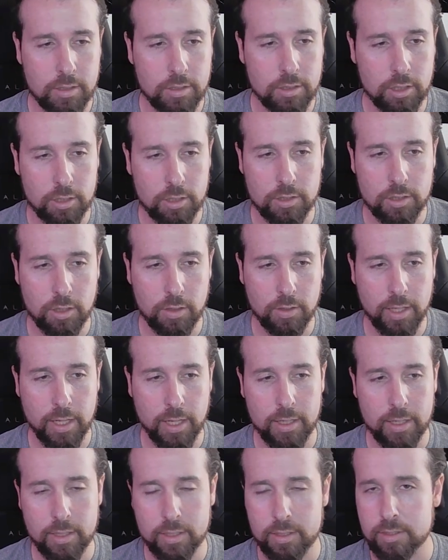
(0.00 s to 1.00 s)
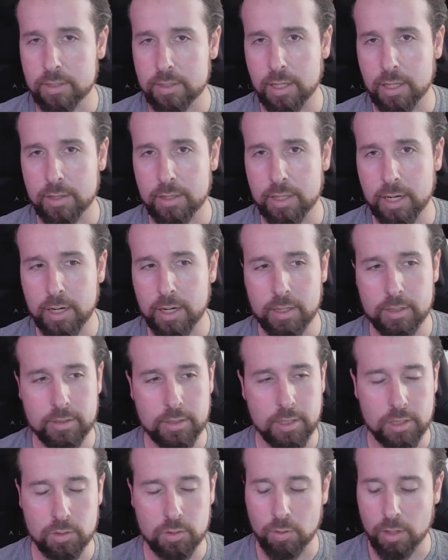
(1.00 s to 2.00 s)
just so that it's not there
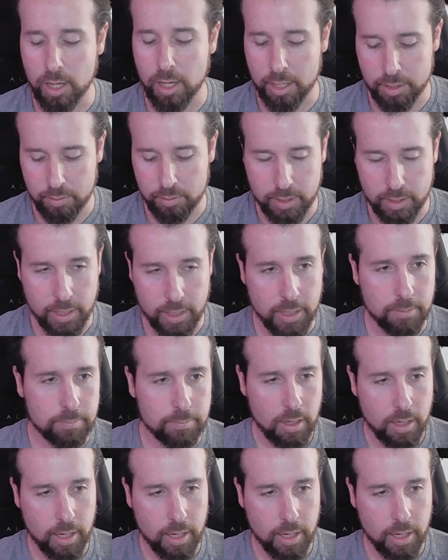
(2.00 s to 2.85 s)
since we're not using it.